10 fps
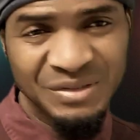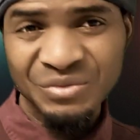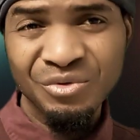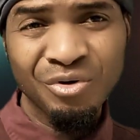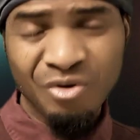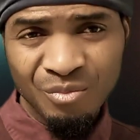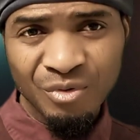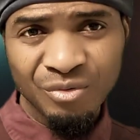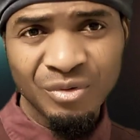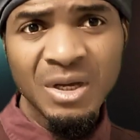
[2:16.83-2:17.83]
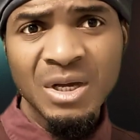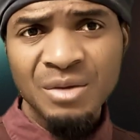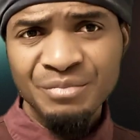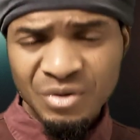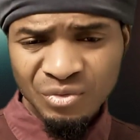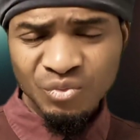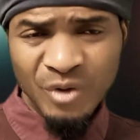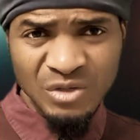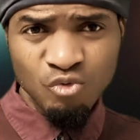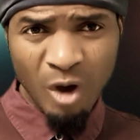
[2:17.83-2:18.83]
It's not common, because
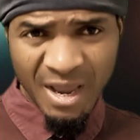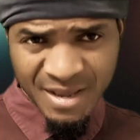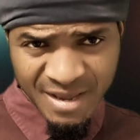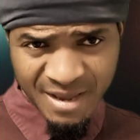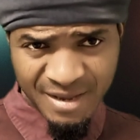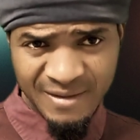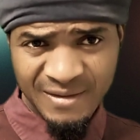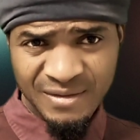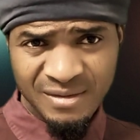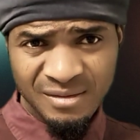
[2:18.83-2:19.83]
when you are here,